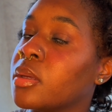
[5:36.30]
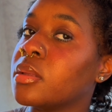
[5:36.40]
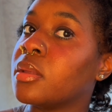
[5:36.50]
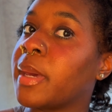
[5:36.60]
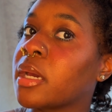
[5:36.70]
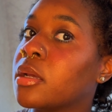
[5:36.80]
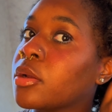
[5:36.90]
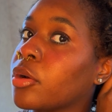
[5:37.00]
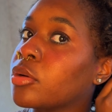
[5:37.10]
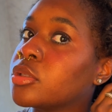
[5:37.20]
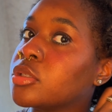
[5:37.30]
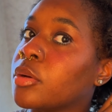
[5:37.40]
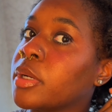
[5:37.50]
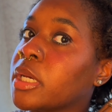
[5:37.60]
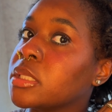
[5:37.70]
The back uncurled
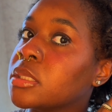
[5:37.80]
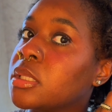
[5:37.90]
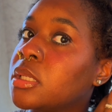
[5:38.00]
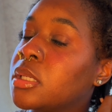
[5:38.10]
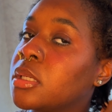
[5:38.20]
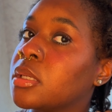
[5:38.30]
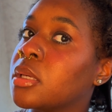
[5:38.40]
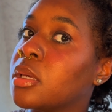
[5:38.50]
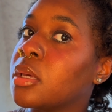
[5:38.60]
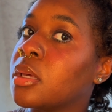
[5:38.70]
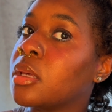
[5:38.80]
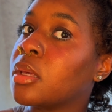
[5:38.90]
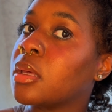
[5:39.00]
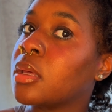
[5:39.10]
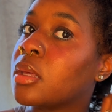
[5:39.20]
so nicely.
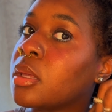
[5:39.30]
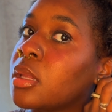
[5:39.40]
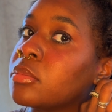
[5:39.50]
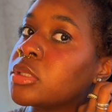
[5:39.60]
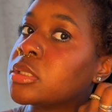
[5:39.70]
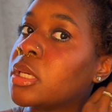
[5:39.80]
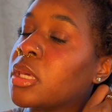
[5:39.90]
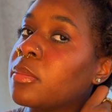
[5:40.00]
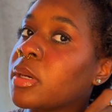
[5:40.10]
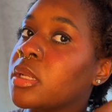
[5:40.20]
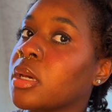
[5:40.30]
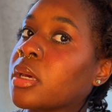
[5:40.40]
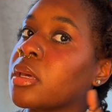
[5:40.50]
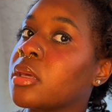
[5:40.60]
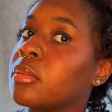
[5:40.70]
I'm just taking my
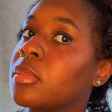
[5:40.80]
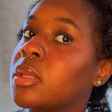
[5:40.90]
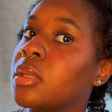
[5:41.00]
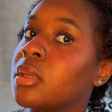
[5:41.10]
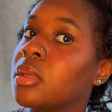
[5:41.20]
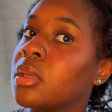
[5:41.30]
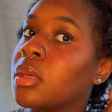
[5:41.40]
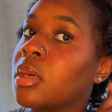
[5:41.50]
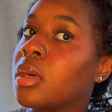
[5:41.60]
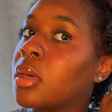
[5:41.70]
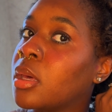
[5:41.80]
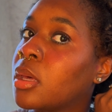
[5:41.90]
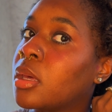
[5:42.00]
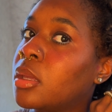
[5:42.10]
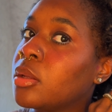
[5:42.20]
time,
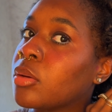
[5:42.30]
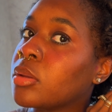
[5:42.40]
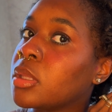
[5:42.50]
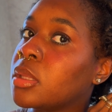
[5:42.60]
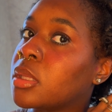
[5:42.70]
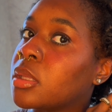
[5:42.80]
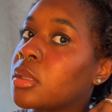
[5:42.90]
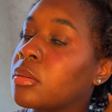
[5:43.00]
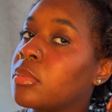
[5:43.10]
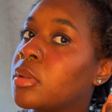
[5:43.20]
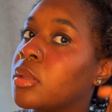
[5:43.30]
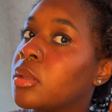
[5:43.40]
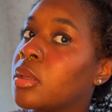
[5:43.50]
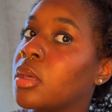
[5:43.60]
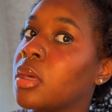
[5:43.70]
uncurling them.
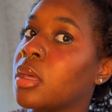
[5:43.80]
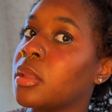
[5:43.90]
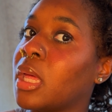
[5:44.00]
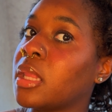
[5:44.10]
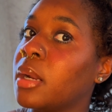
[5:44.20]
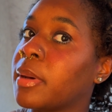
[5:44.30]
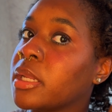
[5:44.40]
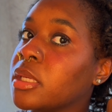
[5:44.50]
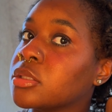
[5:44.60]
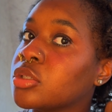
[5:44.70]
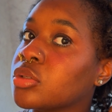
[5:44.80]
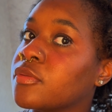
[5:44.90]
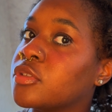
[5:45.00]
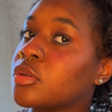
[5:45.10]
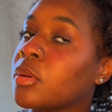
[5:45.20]
That Lotta body is the
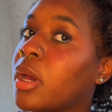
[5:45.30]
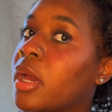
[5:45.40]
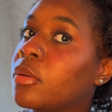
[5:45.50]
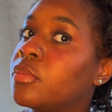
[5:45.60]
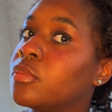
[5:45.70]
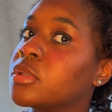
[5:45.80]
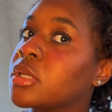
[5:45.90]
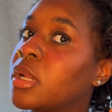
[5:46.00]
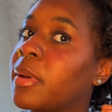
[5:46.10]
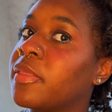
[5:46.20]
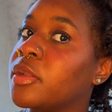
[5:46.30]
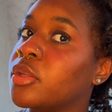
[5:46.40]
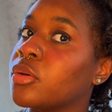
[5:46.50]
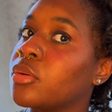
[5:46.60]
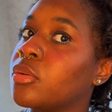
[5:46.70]
truth too. I was gonna buy the
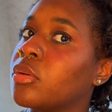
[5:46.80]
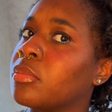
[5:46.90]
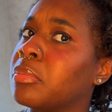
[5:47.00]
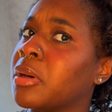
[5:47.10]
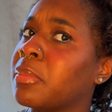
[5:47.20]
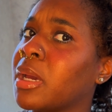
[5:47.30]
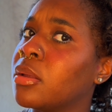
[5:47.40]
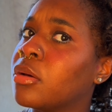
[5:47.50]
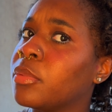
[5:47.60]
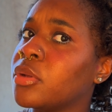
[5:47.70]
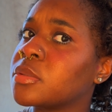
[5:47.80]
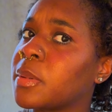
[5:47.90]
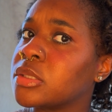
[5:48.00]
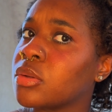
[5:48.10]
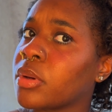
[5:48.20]
do, but my local beauty
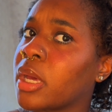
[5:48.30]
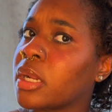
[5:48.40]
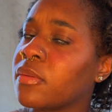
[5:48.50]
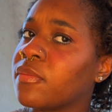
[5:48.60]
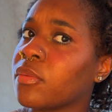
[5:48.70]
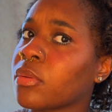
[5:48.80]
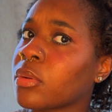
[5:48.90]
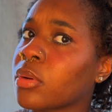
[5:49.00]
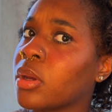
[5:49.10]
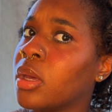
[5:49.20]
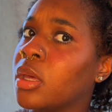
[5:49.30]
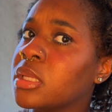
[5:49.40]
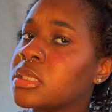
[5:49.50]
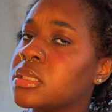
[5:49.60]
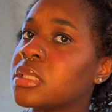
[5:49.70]
supply store had it for
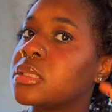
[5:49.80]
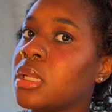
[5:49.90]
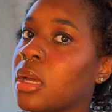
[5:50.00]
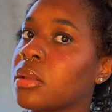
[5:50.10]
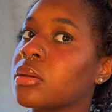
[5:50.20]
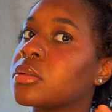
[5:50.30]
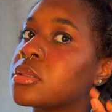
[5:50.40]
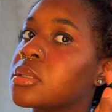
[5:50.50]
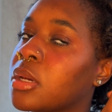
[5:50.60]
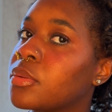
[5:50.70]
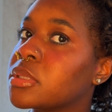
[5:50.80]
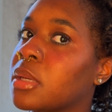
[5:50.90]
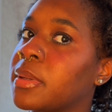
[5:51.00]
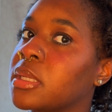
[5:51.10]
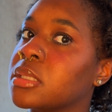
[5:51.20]
$16, and I was
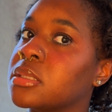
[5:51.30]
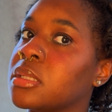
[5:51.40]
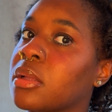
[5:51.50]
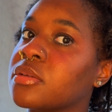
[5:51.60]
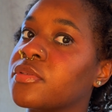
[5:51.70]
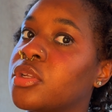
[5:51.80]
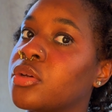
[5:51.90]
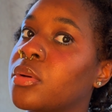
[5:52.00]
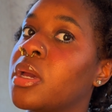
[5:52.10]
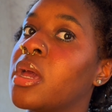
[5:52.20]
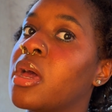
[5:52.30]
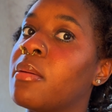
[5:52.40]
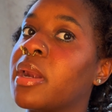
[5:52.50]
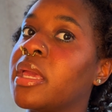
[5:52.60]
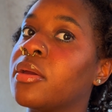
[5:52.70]
not paying $16 for the do.
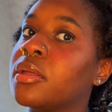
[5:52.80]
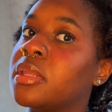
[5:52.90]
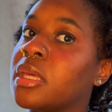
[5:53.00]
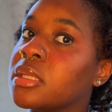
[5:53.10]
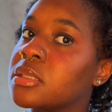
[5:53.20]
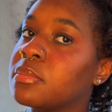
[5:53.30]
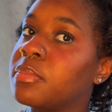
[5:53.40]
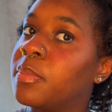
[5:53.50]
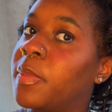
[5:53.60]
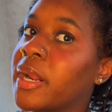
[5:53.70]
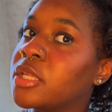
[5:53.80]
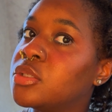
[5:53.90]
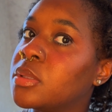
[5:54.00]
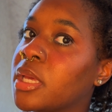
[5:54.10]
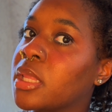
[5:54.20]
But I hear good things. But I
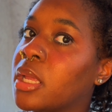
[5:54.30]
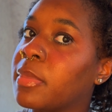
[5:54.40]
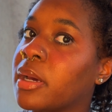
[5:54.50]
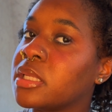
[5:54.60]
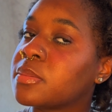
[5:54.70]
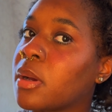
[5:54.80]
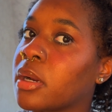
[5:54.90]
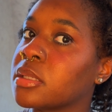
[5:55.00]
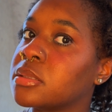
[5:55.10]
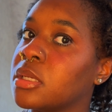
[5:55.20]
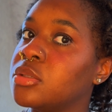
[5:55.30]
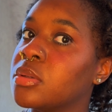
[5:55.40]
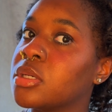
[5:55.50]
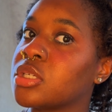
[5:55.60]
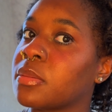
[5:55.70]
do like Lotta Body's products. They do a
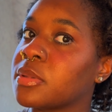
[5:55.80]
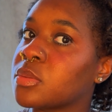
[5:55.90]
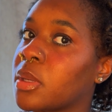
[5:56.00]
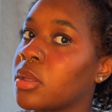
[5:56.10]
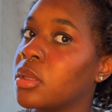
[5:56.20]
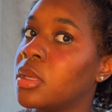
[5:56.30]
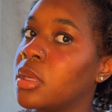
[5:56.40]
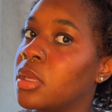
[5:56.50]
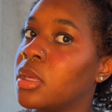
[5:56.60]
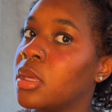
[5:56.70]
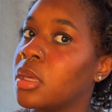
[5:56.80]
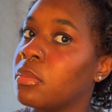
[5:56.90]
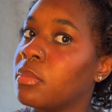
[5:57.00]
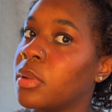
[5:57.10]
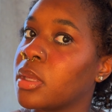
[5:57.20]
good job as well.
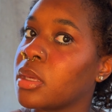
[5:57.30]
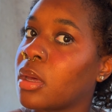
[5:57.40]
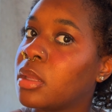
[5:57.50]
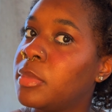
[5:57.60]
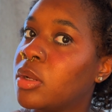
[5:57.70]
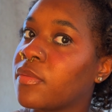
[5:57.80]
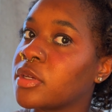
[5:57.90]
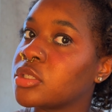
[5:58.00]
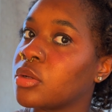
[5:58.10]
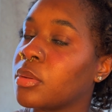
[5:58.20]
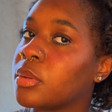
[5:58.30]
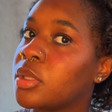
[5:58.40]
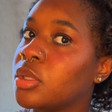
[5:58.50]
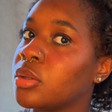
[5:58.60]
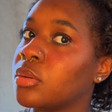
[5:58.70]
But y'all let me know if I should have went with the
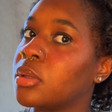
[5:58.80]
do.